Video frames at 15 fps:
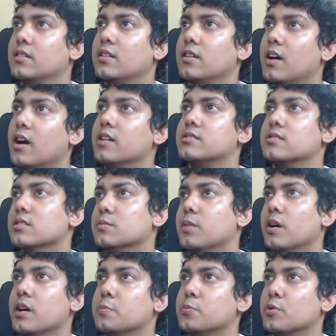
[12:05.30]
I still buy
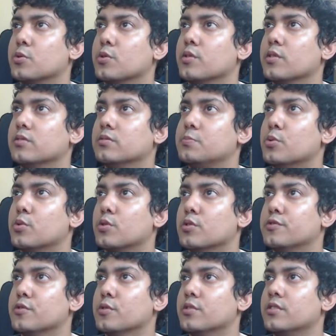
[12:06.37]
a Poco
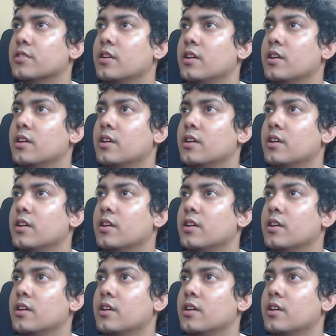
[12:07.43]
phone.